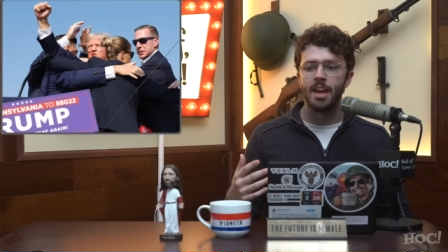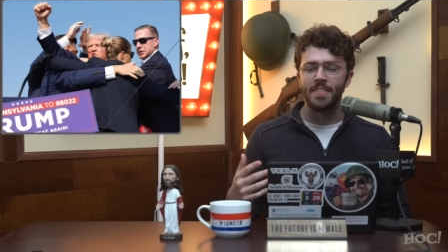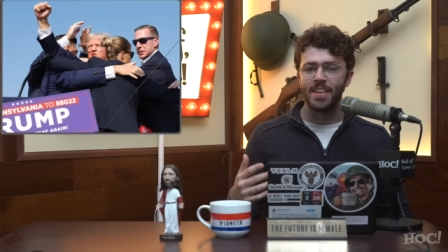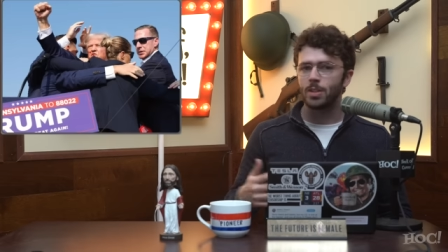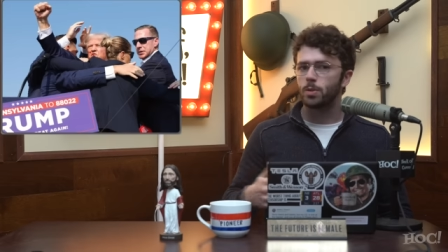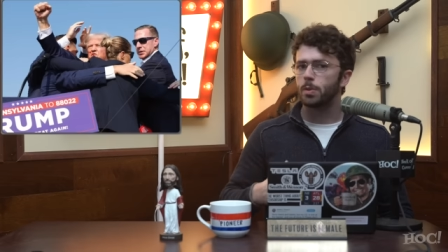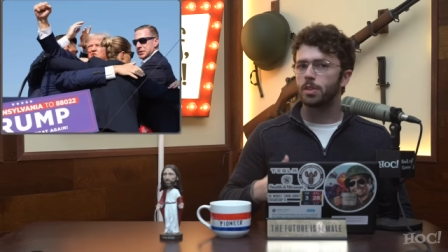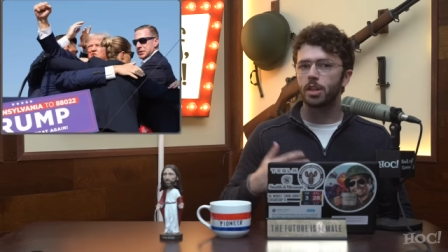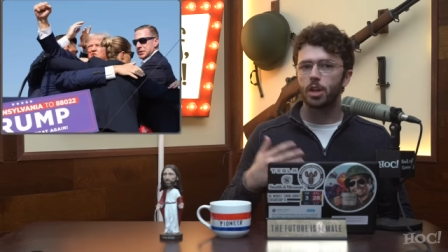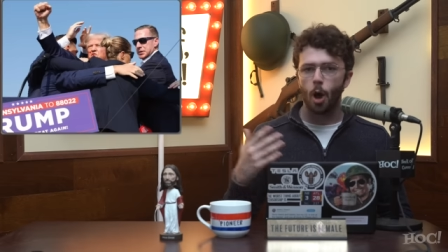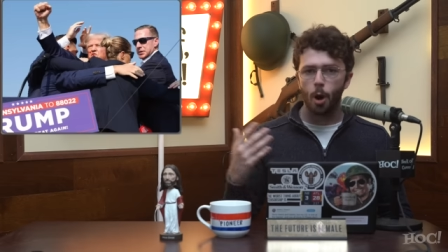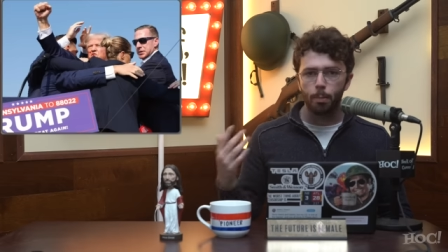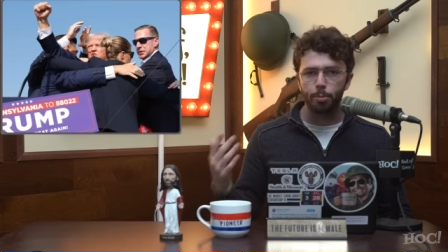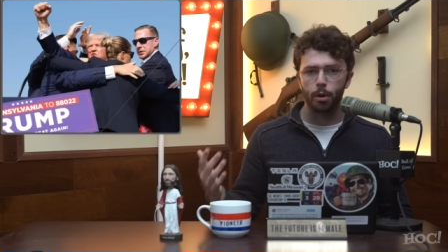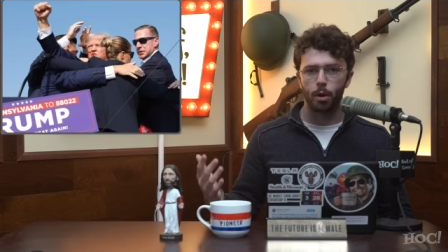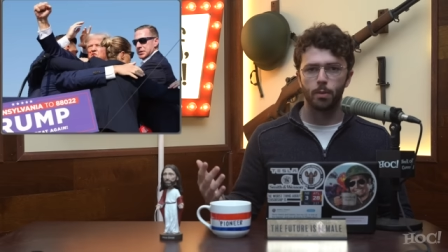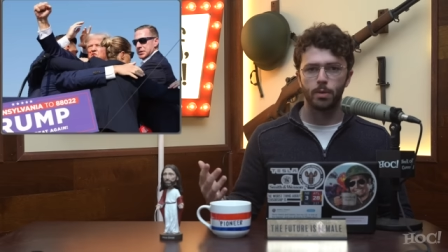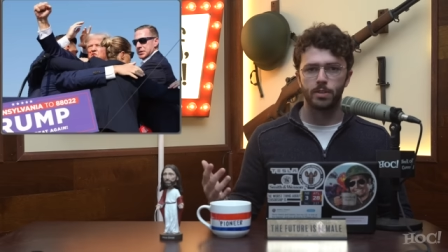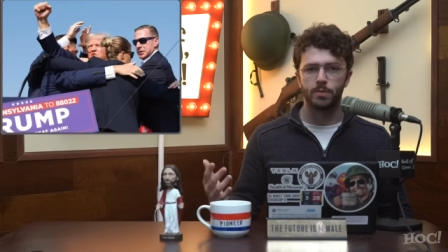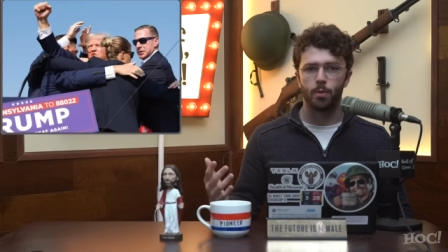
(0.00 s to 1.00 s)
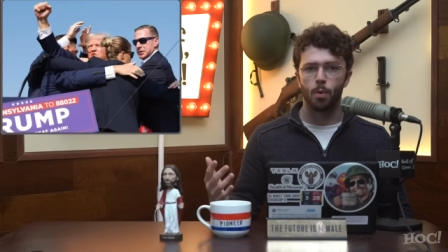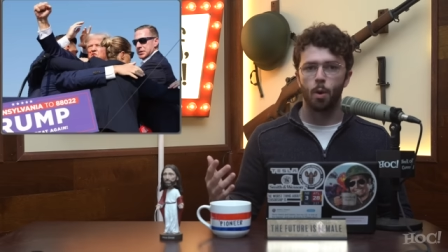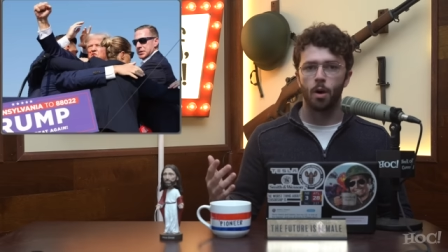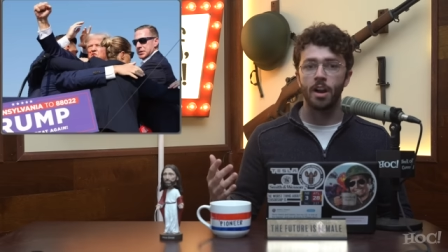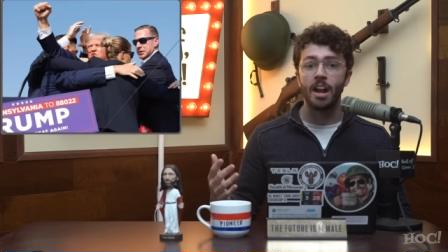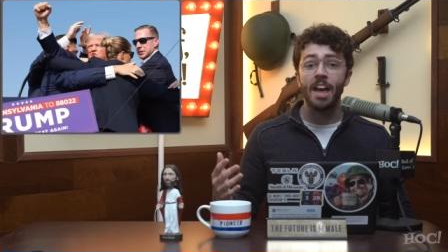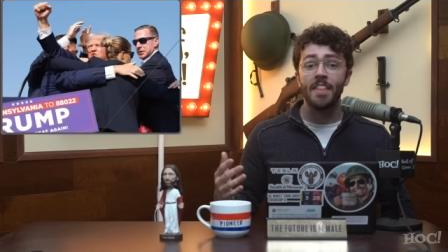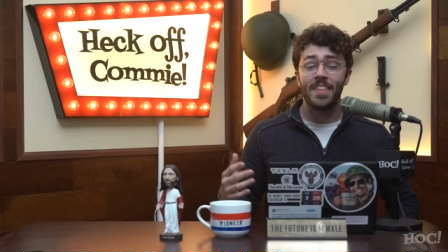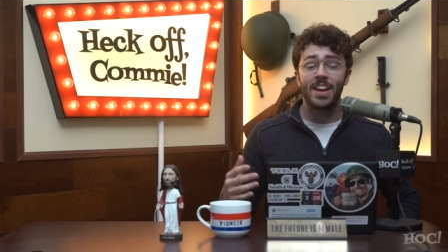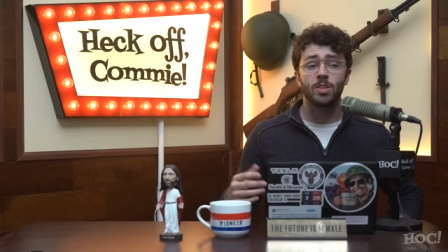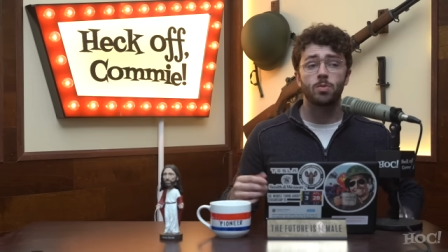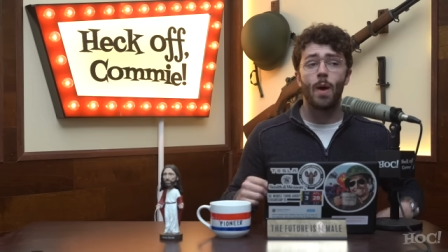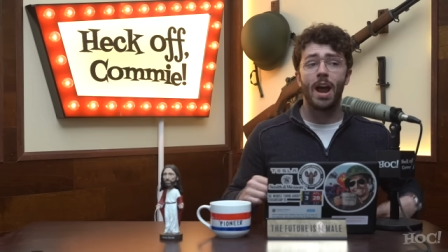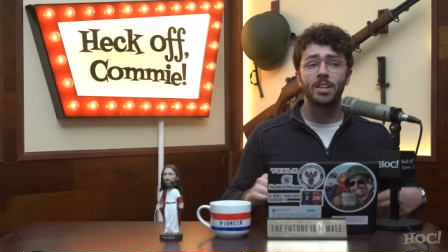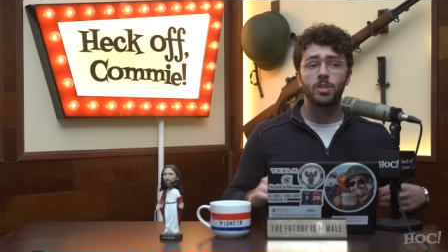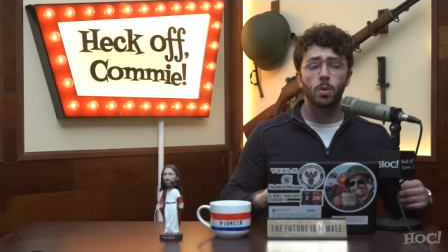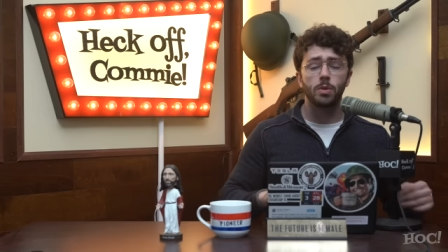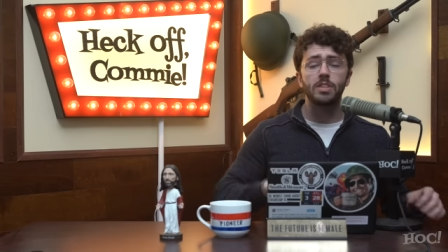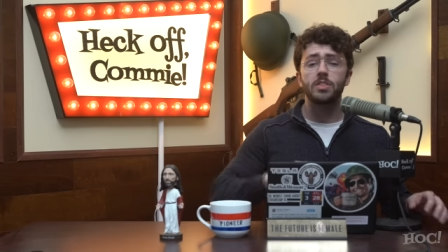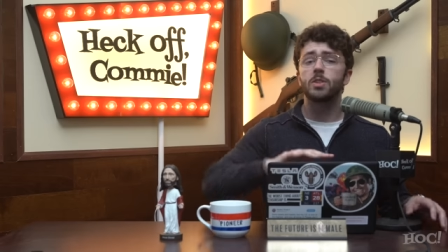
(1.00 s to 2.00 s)
that's what the gopro was for that's why
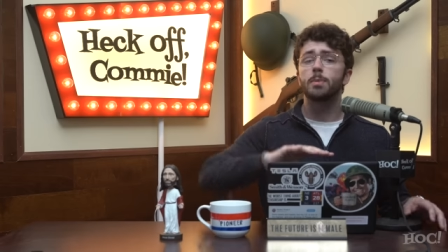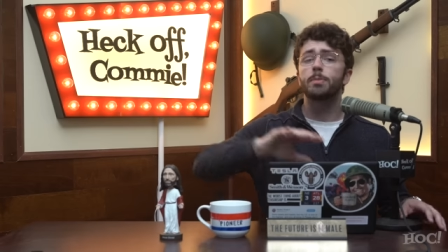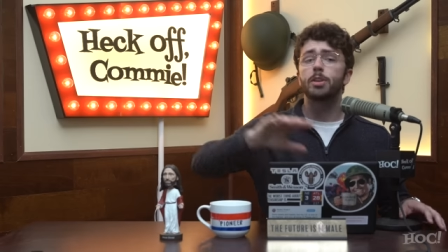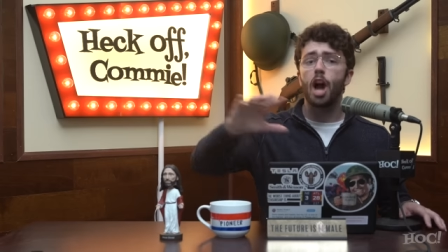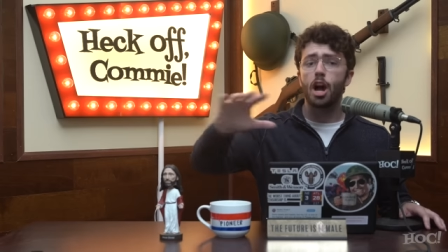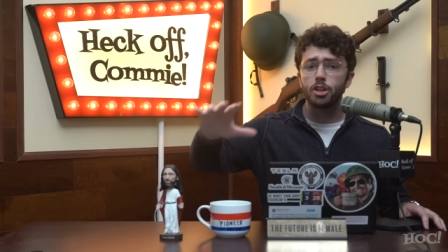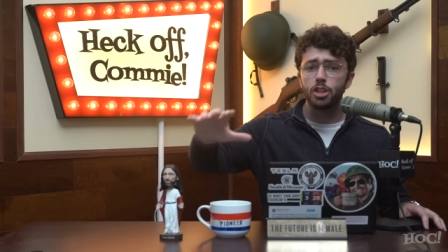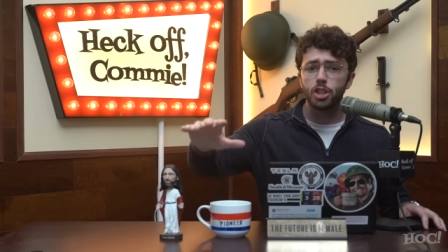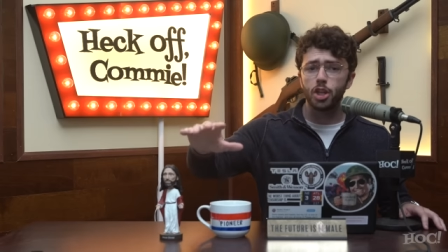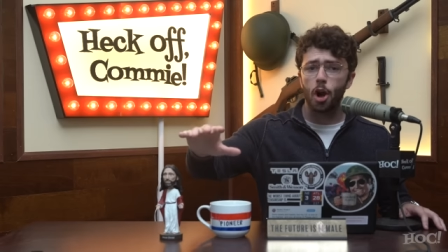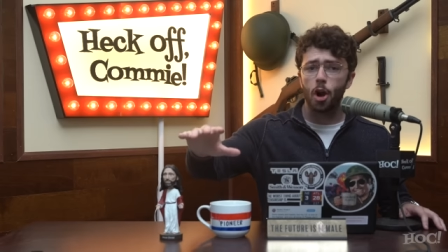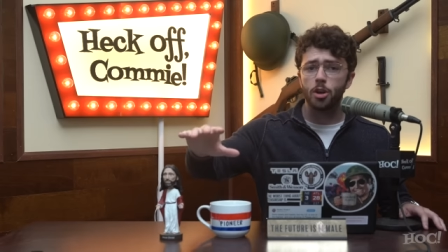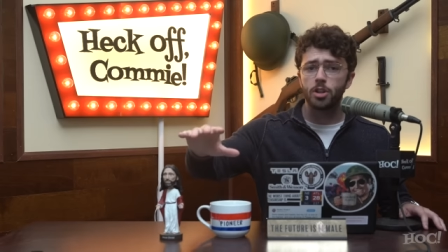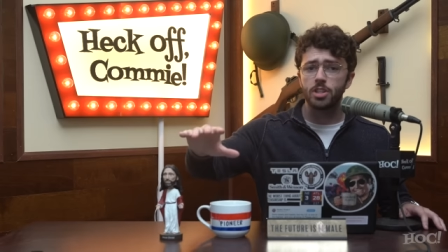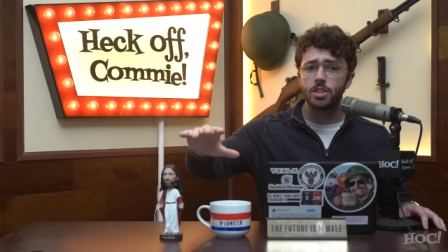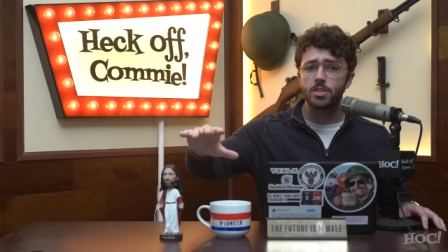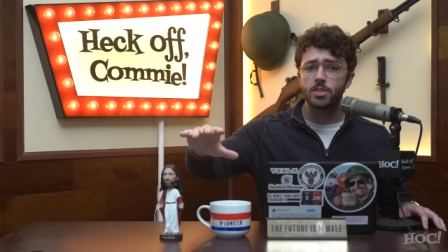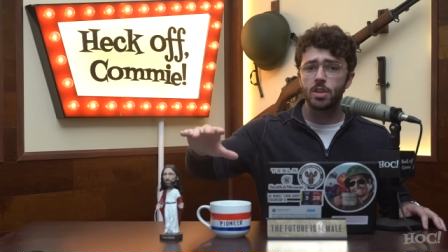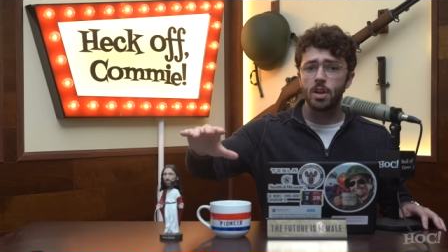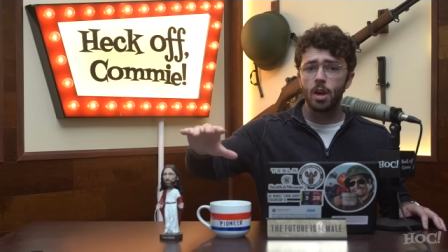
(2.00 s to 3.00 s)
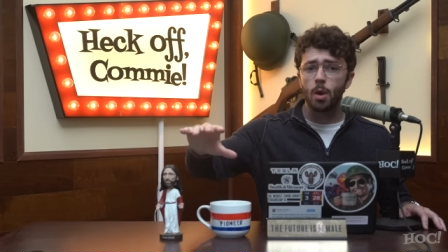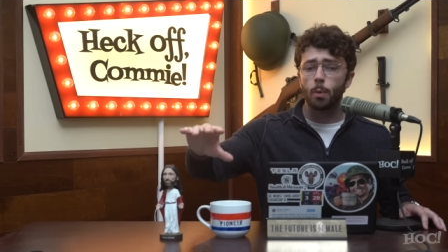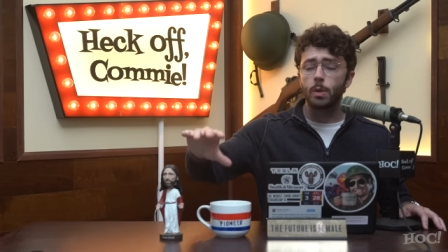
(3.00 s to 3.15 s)
it's only some gun charges